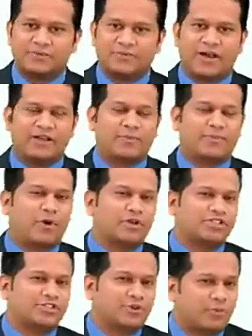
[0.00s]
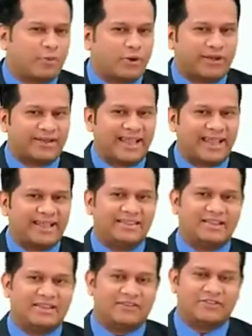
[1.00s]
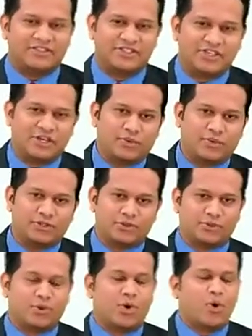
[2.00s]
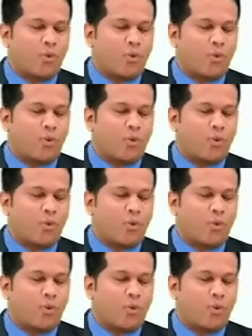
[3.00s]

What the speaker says: 1 upon 0.93, which is equal to